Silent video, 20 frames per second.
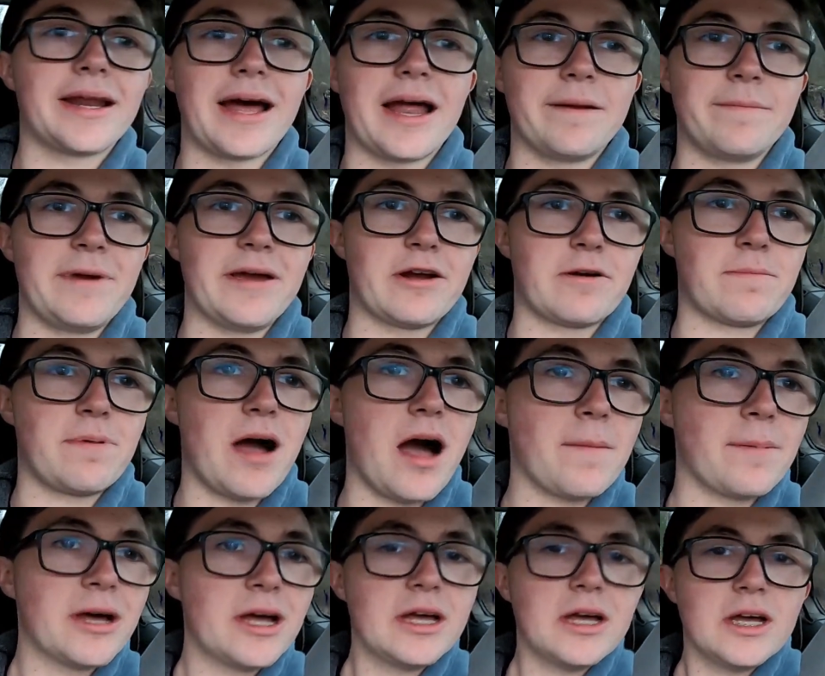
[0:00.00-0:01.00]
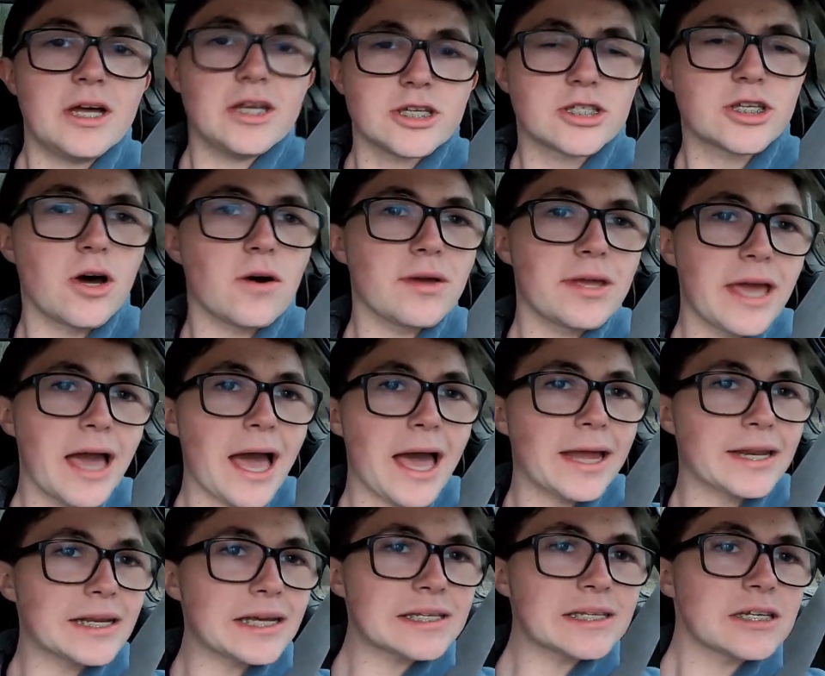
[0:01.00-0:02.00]
kind of make her pop. So yeah,
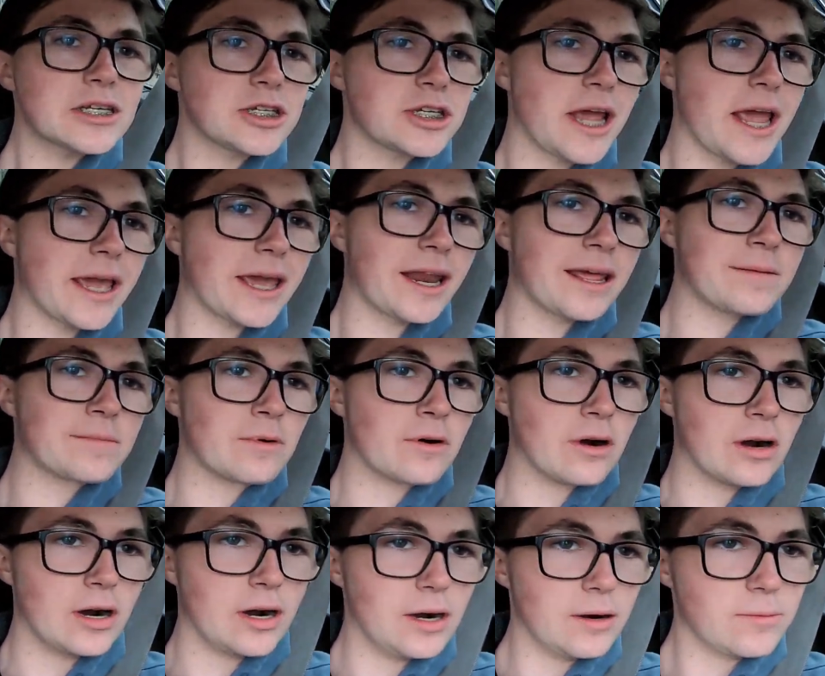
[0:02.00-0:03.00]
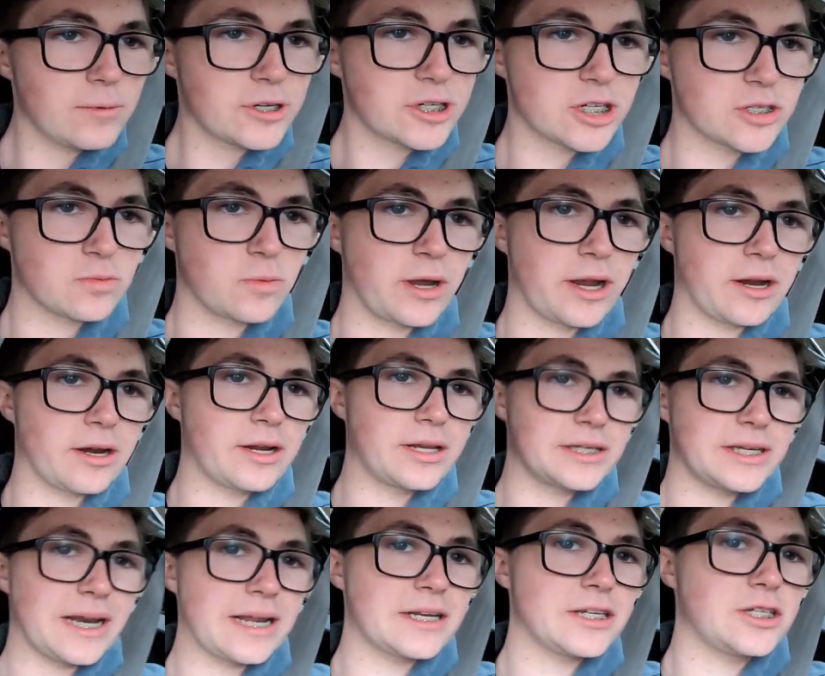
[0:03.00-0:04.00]
it doesn't shake anymore, which is weird
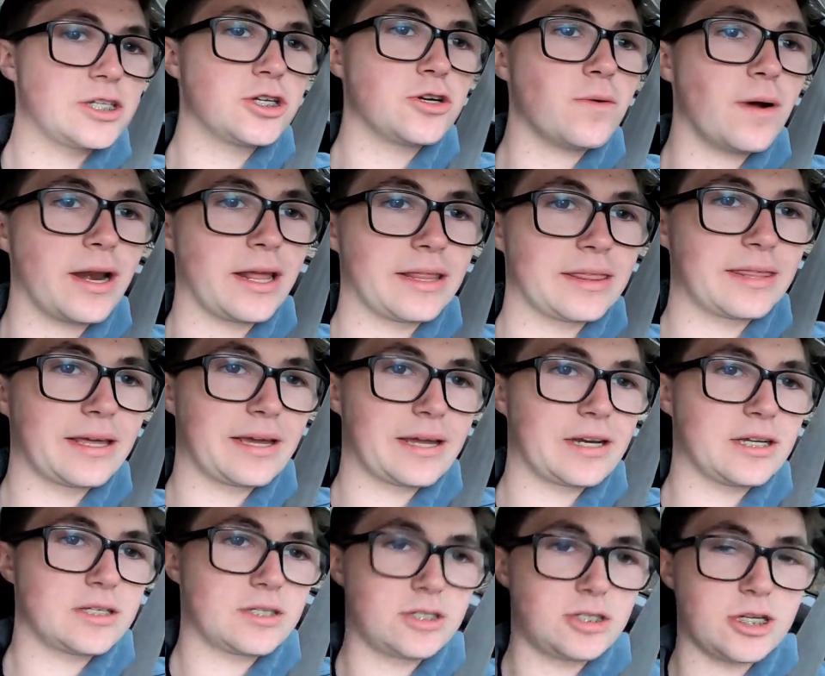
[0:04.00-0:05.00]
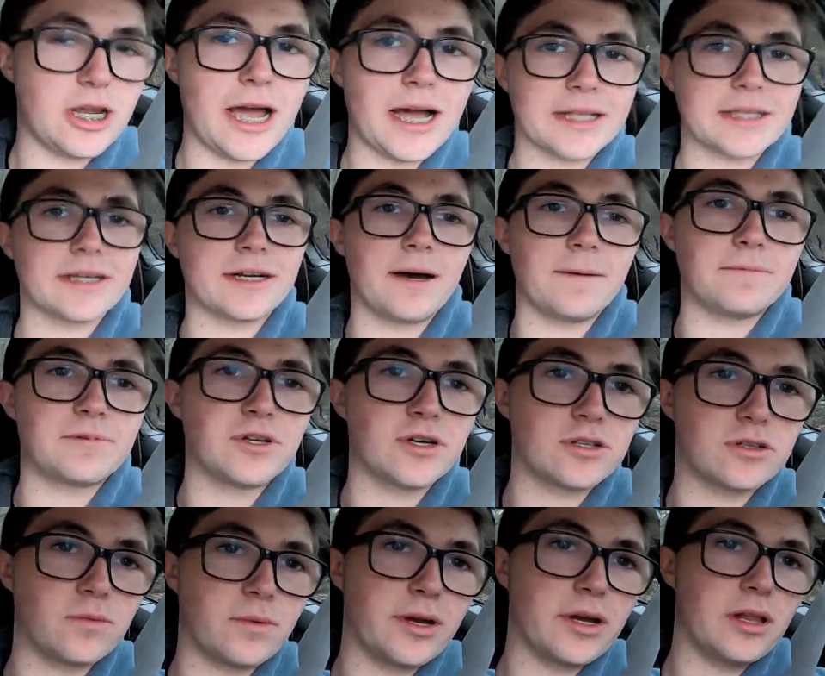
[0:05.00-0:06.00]
because I didn't do anything. I just jacked it up,
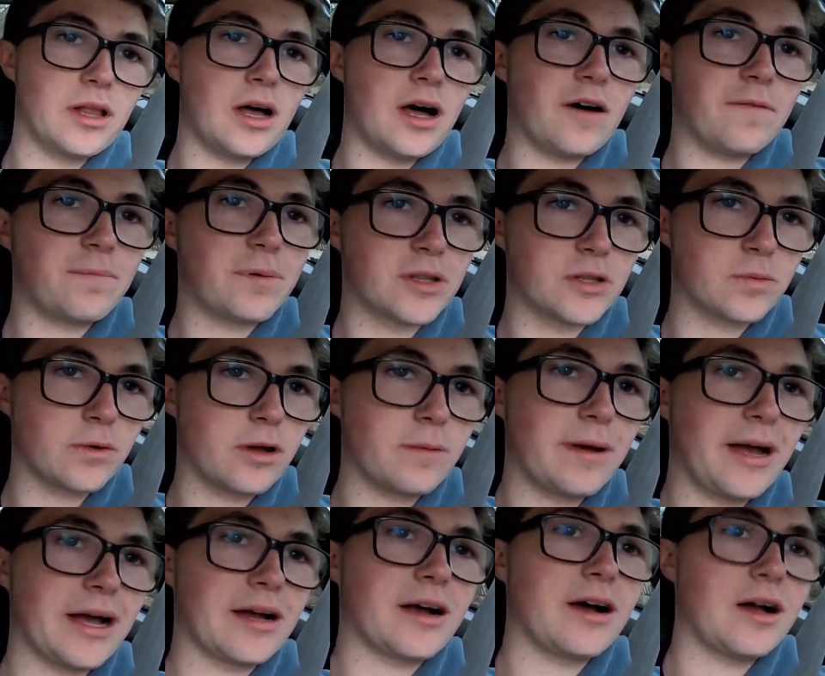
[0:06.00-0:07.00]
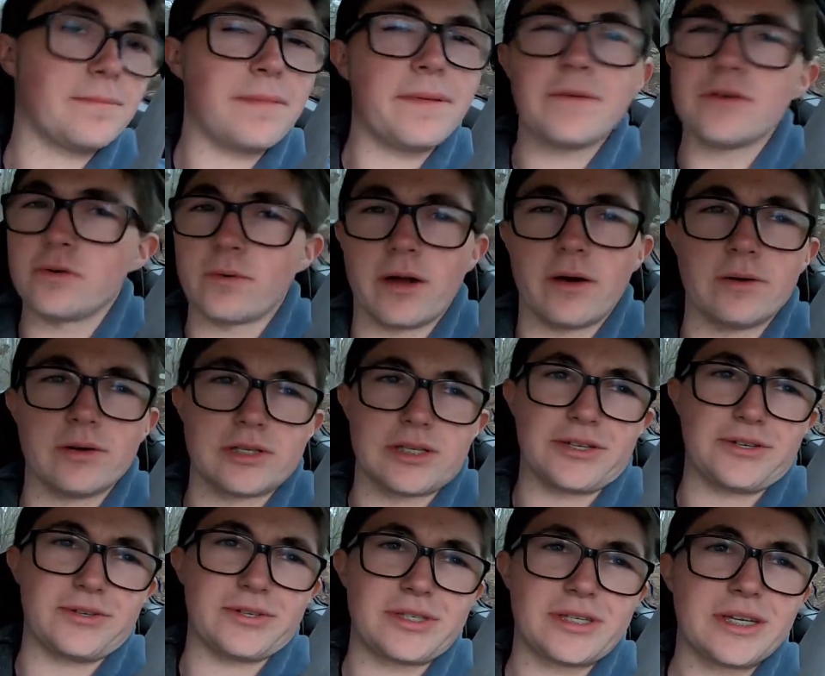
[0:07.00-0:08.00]
took the wheel off, put the wheel back on. Maybe the wheel was
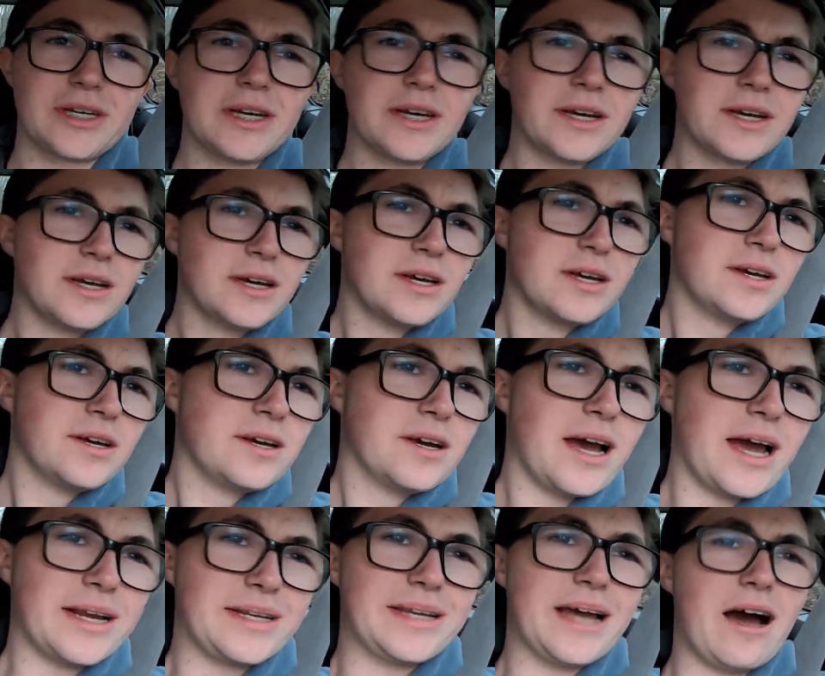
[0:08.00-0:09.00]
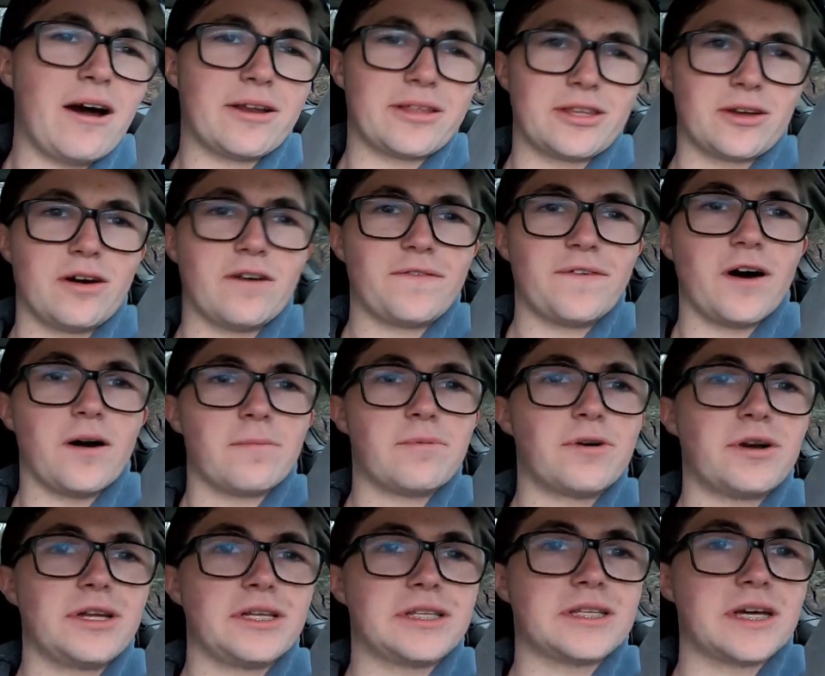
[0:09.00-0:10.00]
loose. I doubt it though, it felt
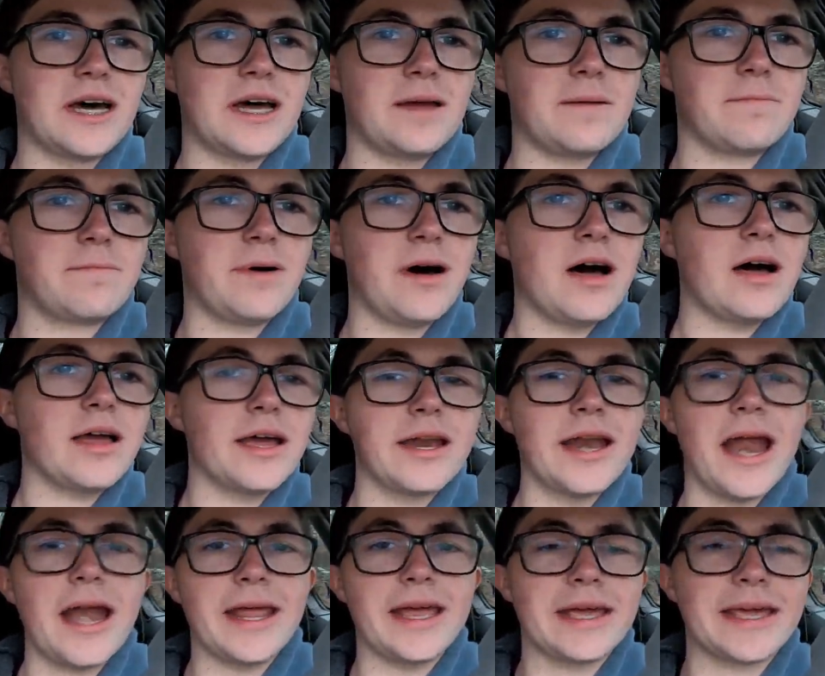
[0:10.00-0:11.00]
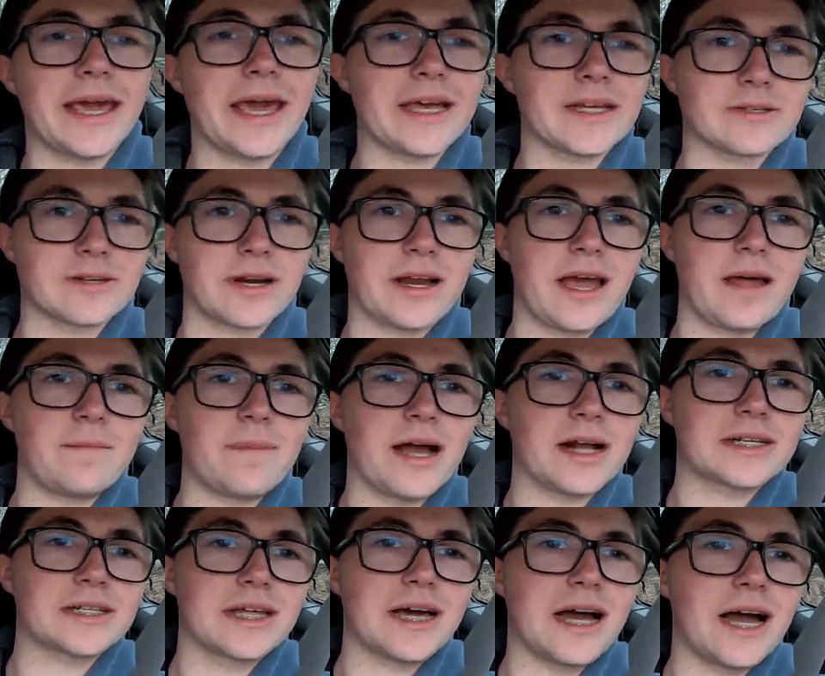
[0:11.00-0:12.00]
pretty tight. But in any case, we're gonna head
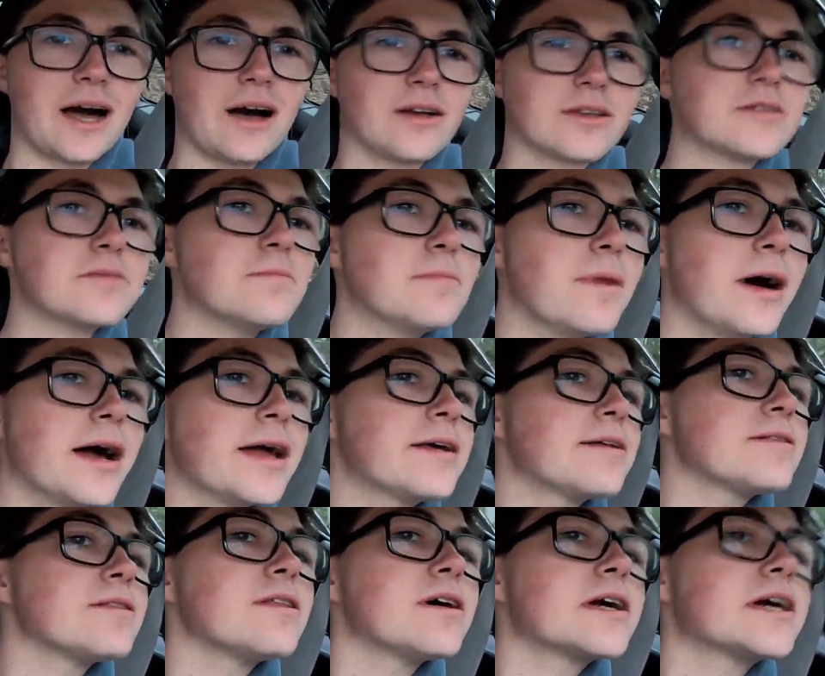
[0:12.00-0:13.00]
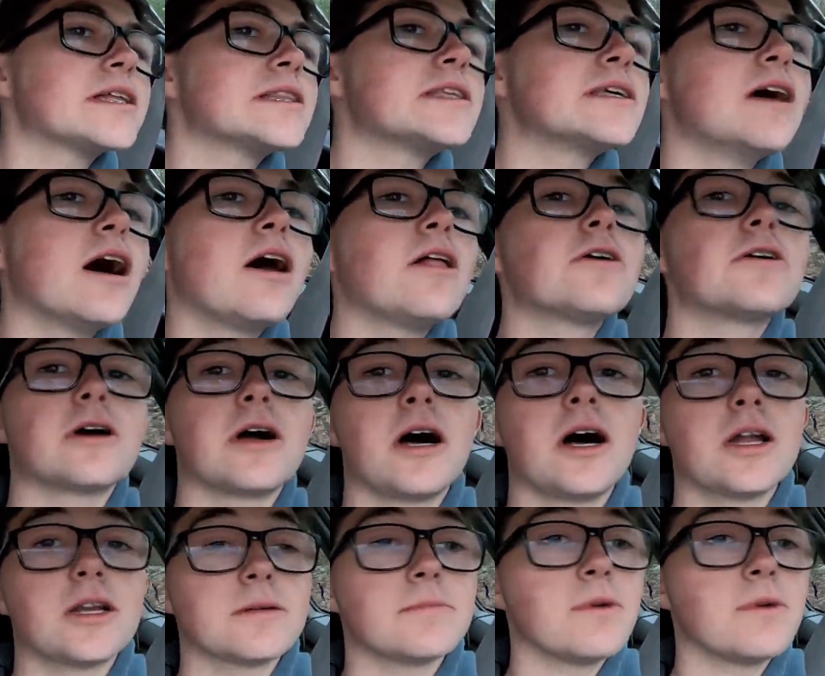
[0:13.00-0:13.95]
back to the house, might look at the other Honda